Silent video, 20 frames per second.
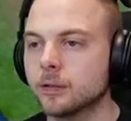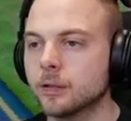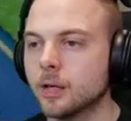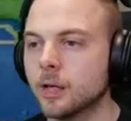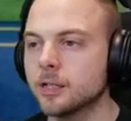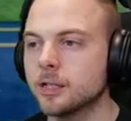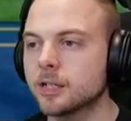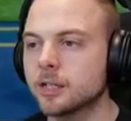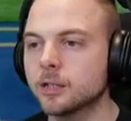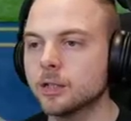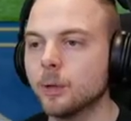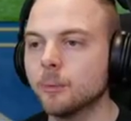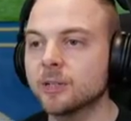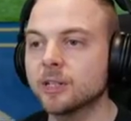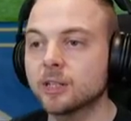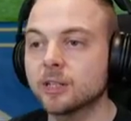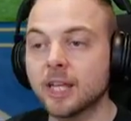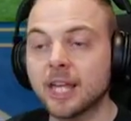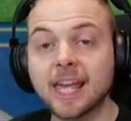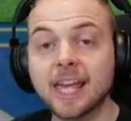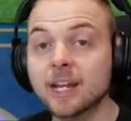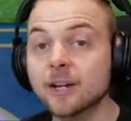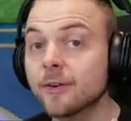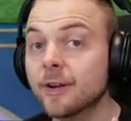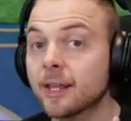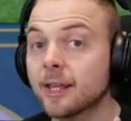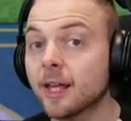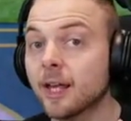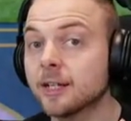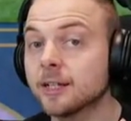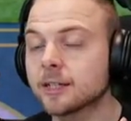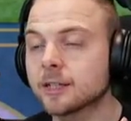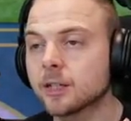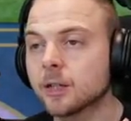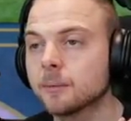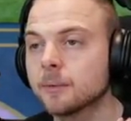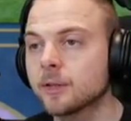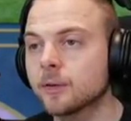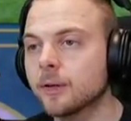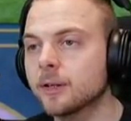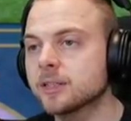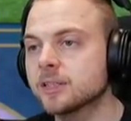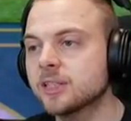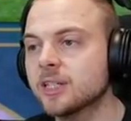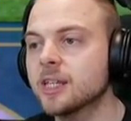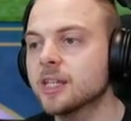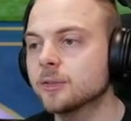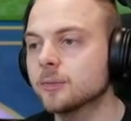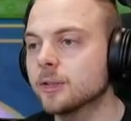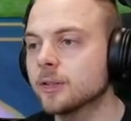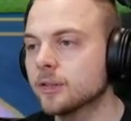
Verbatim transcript: and you can only hear it and you can only see it as well.